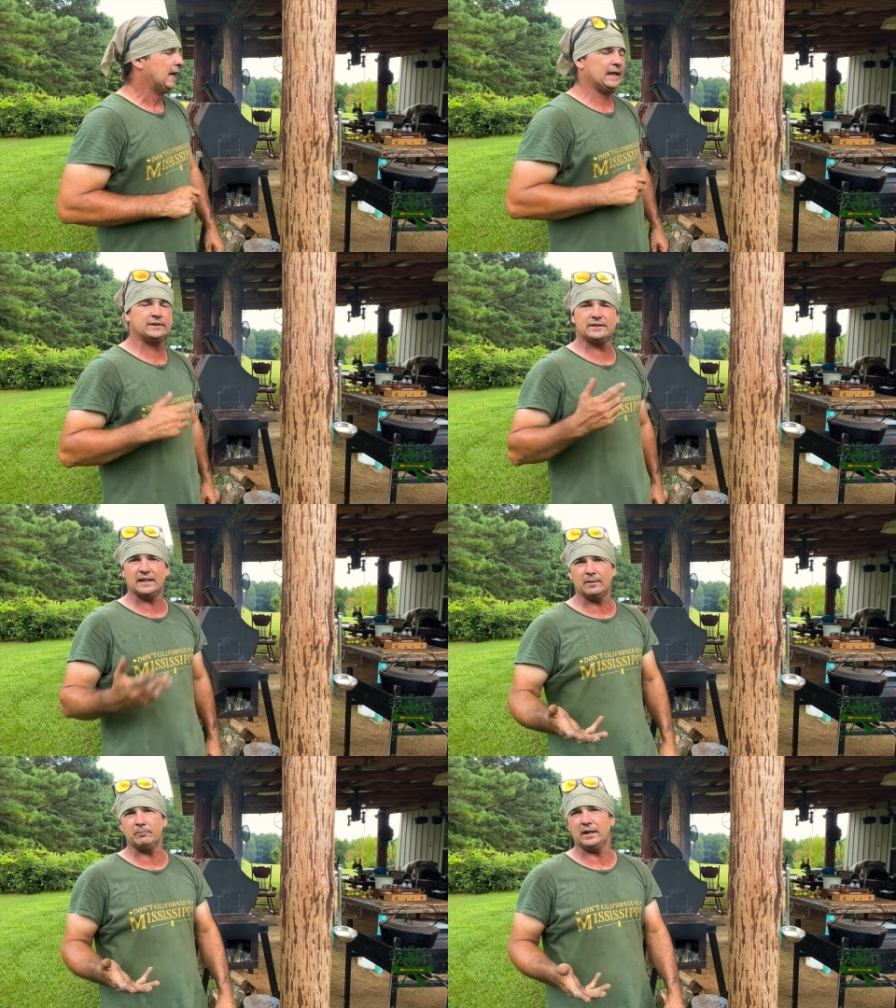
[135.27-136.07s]
Had
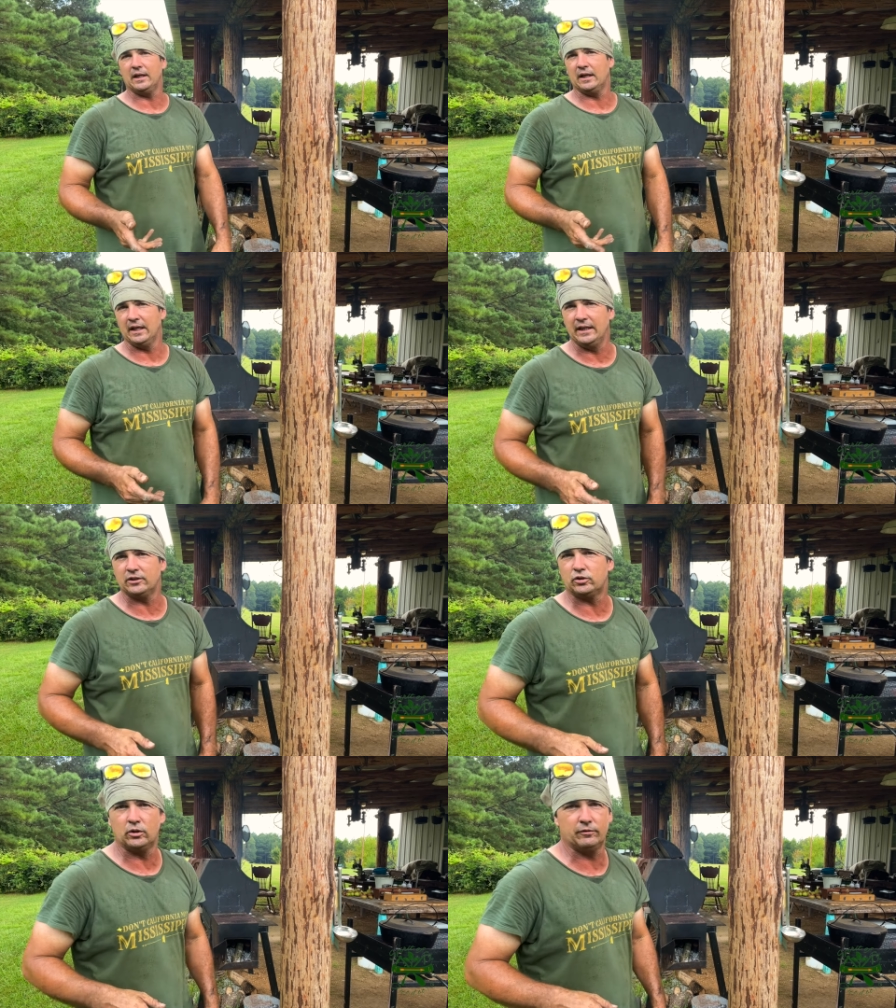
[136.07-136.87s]
sent me a
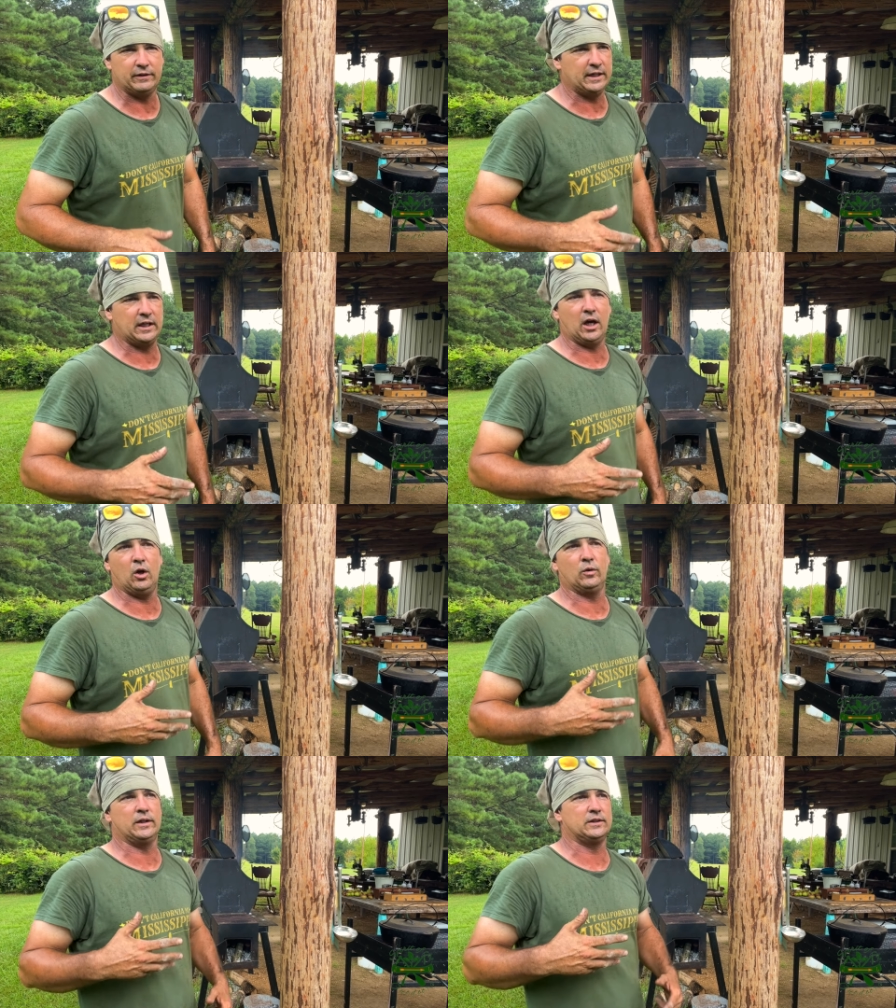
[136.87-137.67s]
link to a
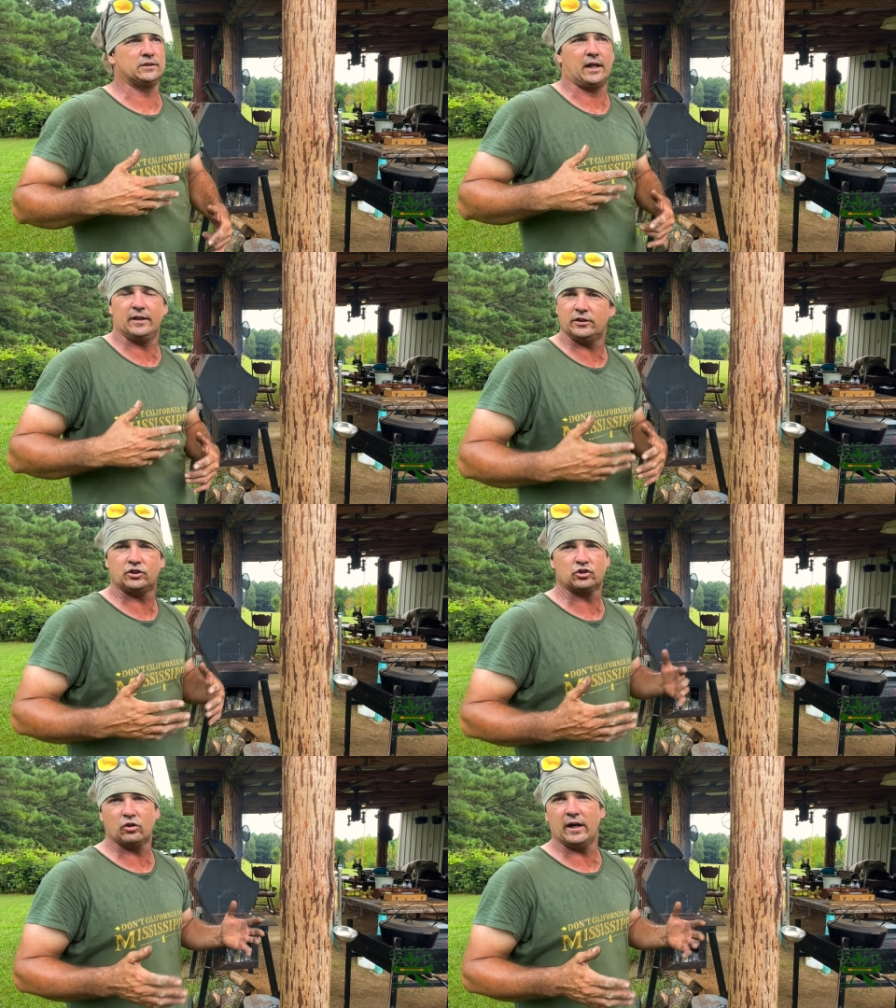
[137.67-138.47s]
video and he's like,
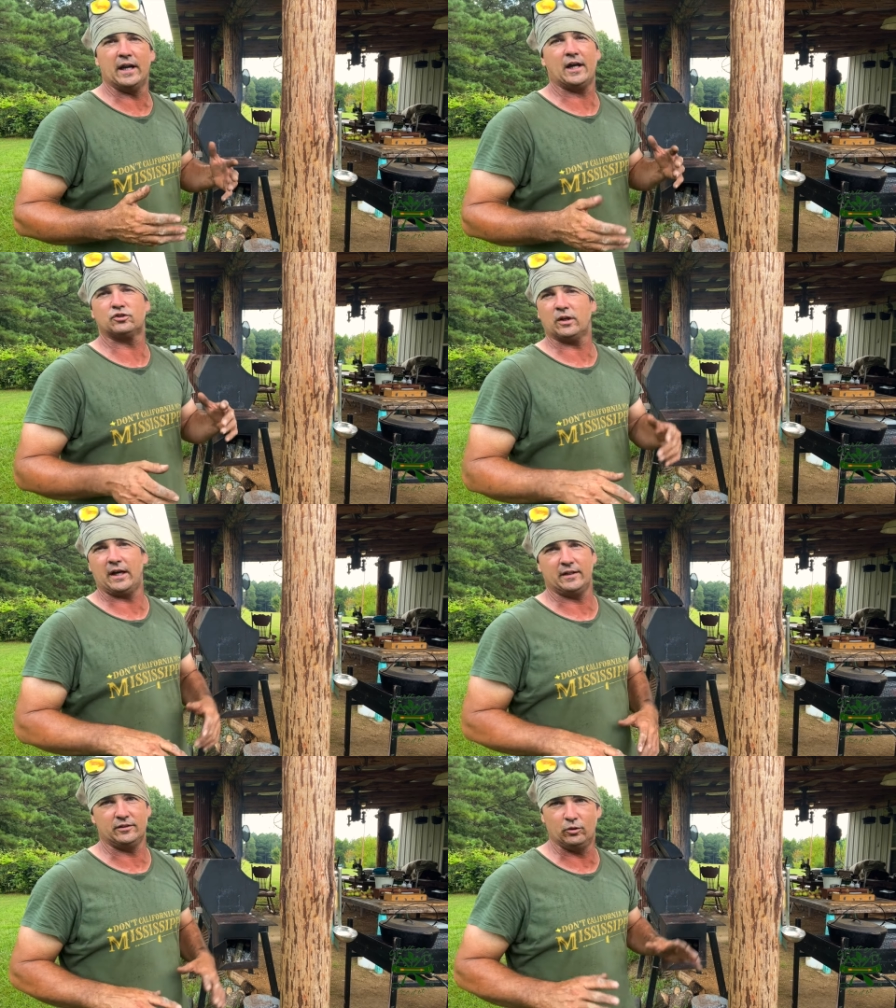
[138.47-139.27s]
this is great, I
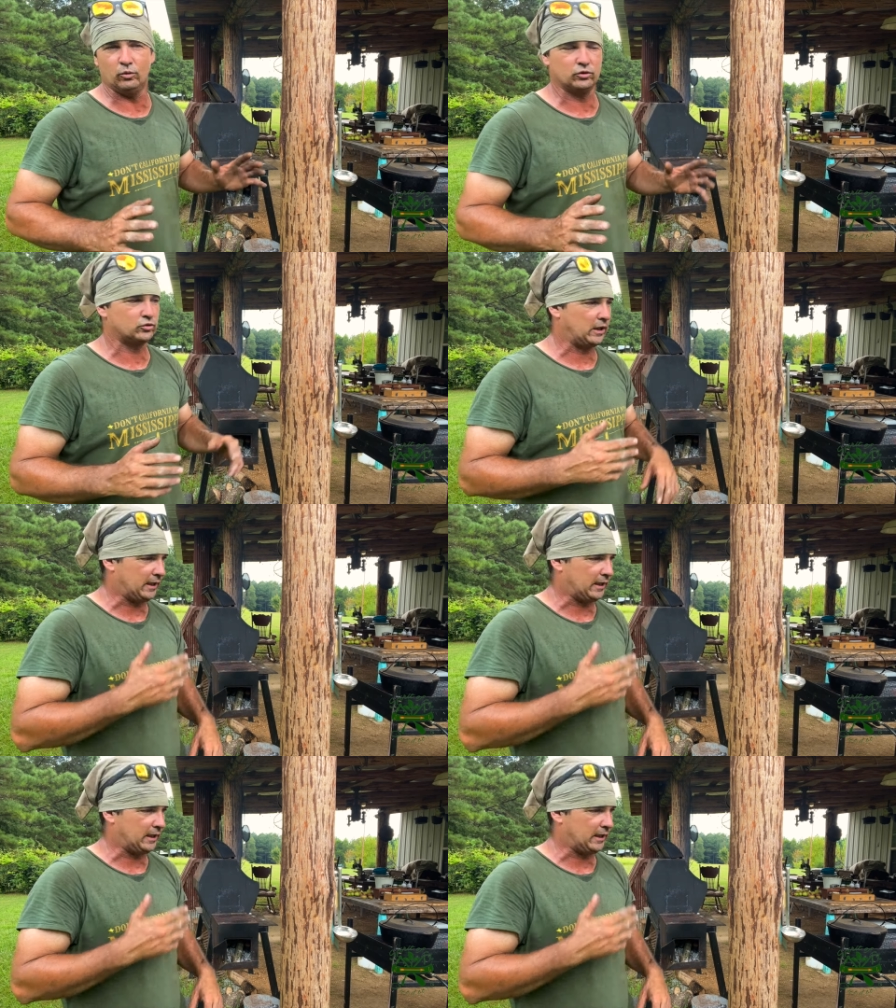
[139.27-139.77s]
tried it, you want to try